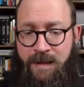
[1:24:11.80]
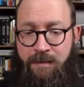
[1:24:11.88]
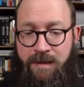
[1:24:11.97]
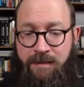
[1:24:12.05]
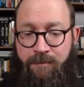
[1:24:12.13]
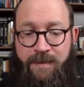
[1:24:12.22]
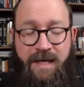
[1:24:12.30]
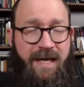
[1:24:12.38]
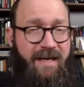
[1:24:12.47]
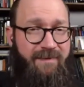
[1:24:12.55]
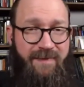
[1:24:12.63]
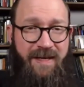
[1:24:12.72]
I'm like,
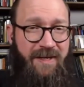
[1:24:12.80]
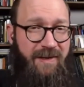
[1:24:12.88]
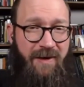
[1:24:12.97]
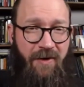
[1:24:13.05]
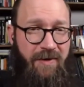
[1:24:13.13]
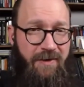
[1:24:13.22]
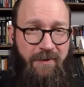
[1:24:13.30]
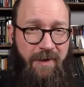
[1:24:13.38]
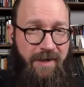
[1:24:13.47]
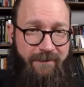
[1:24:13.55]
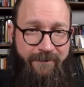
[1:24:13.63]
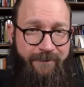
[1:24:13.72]
yeah, it could have gone either
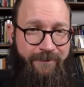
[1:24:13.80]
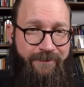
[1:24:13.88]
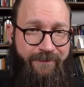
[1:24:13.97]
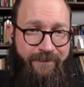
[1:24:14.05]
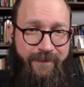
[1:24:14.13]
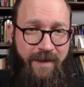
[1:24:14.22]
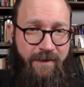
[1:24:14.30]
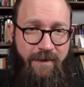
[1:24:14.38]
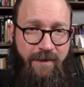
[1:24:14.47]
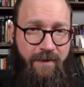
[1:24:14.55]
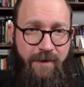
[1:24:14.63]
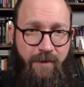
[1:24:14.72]
way. It
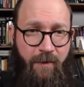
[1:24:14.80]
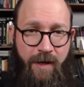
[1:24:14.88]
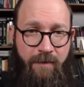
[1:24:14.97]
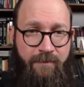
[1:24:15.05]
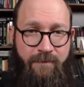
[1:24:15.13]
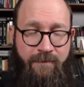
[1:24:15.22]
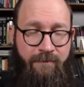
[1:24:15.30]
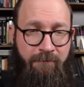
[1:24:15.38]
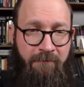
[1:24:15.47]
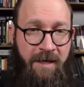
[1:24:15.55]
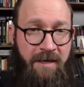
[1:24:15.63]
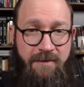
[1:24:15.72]
could have gone either way.
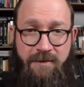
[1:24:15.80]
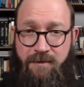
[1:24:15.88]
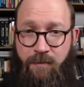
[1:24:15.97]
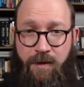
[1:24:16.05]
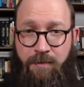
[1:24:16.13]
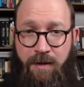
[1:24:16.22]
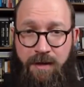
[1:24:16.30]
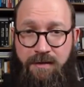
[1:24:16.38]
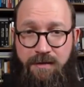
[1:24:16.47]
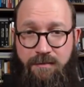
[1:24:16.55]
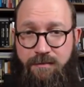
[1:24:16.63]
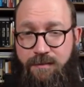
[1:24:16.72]
History's a weird
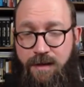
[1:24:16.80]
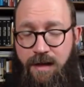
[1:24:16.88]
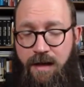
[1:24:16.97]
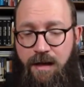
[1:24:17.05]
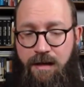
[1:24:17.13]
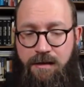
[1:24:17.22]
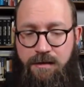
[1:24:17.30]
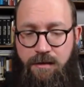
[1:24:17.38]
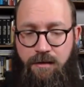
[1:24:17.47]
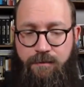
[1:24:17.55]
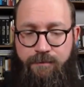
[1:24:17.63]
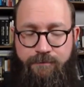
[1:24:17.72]
place. So.
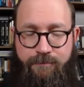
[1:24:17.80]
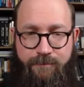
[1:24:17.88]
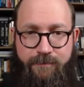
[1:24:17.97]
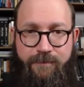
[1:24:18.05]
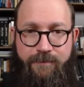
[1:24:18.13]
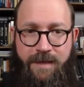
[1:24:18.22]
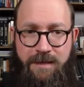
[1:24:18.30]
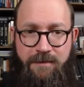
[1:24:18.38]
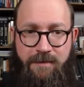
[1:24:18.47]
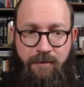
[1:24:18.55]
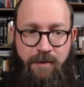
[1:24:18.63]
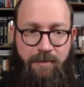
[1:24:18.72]
Yeah
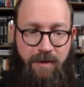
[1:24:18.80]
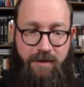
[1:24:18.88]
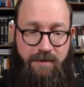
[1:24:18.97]
hit me